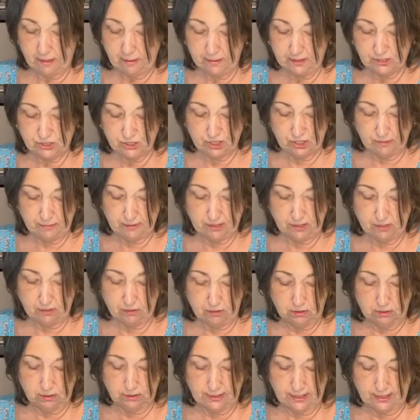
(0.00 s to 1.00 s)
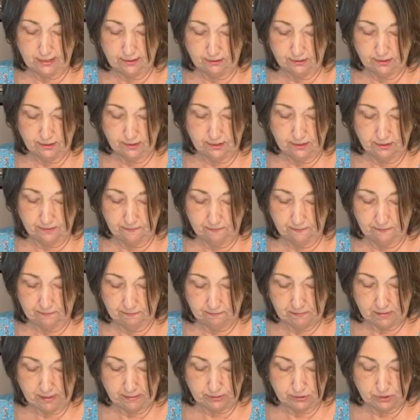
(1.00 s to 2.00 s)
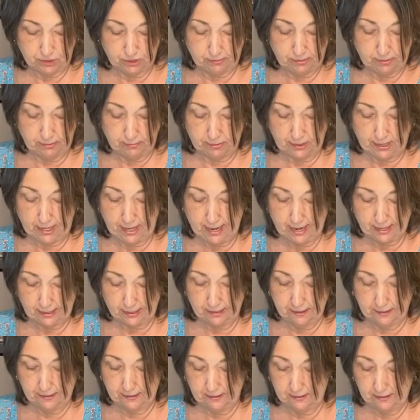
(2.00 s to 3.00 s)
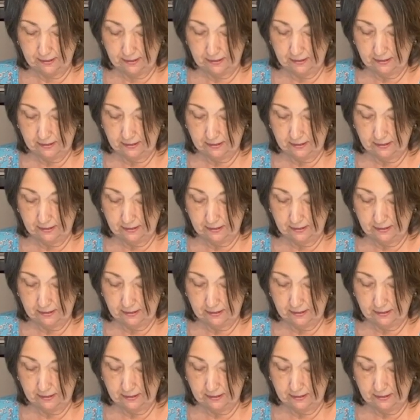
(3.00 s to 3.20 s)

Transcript: Maybe it should have been gold. I don't know. Maybe it should have been black.